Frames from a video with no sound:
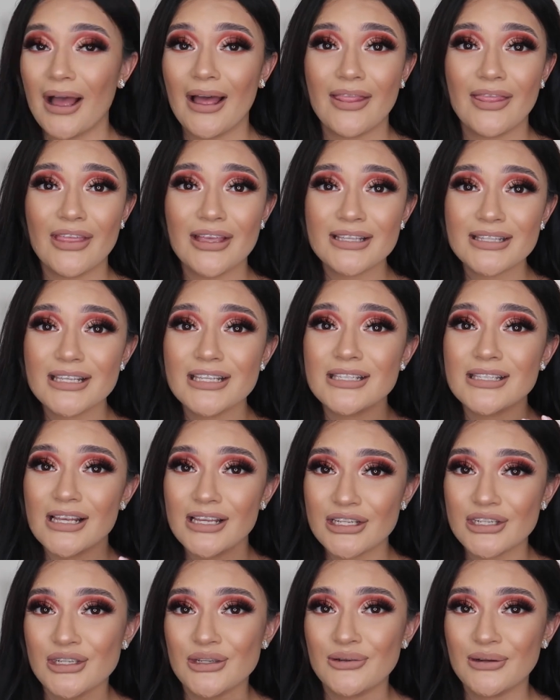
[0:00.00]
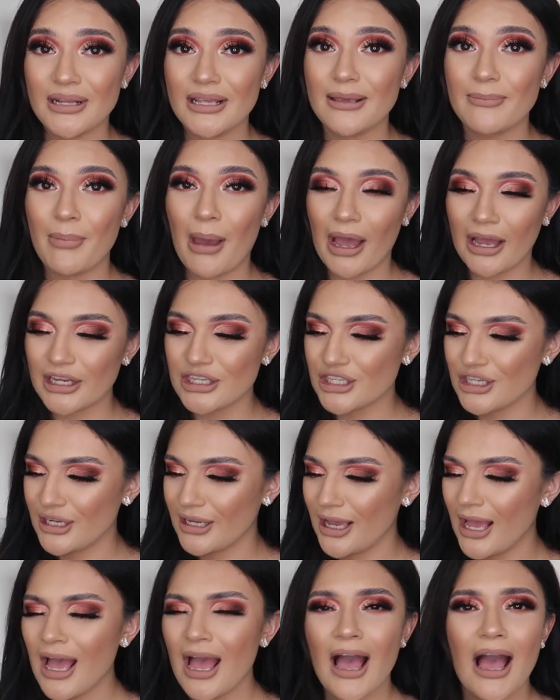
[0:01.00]
This is such unique
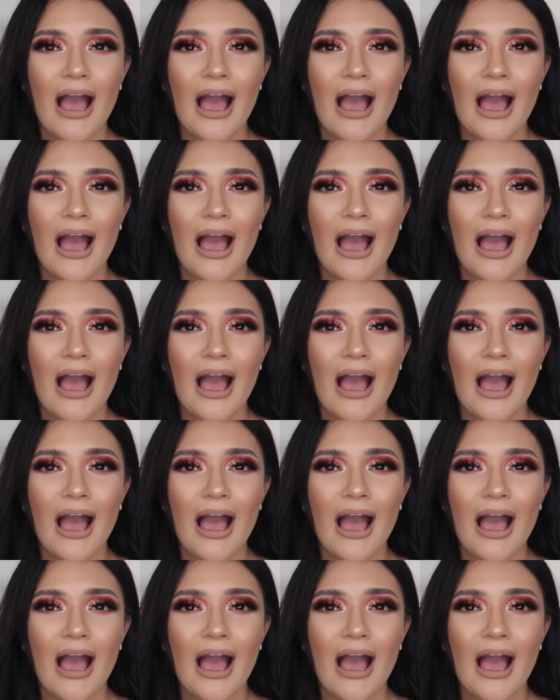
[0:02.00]
packaging.